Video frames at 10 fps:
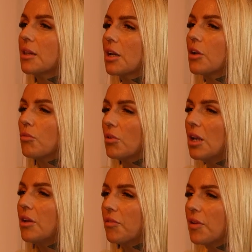Like that I
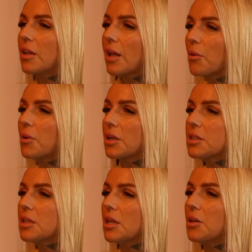really feel that when I
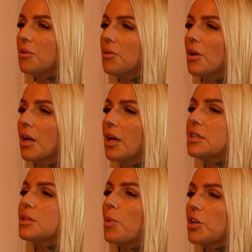see you,
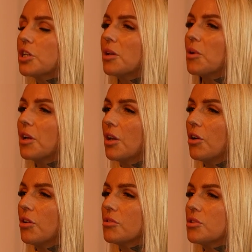especially when I
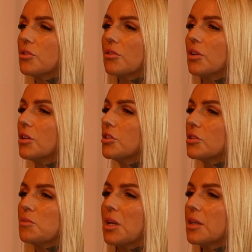hear your story, it
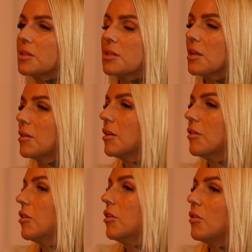just makes
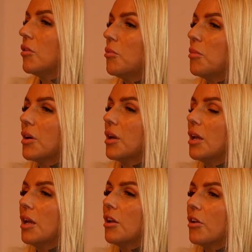
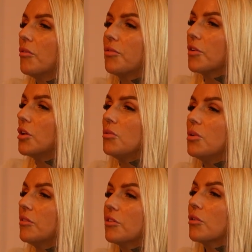my love for
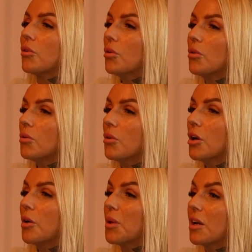you even grow,
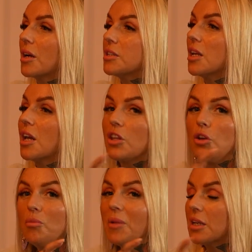because
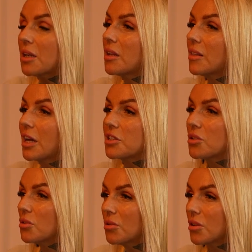you made it in that